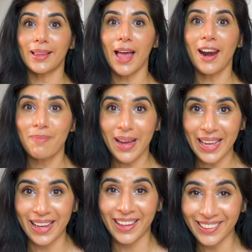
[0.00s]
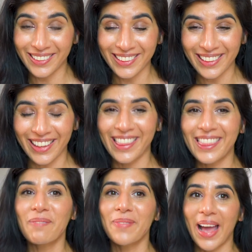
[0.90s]
a lot of money in
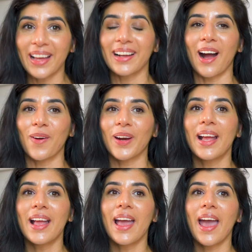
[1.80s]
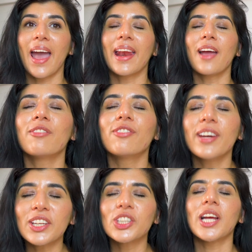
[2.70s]
the bank account. And I
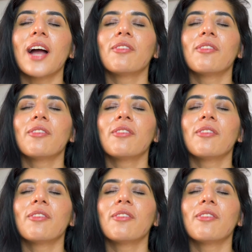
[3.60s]
wish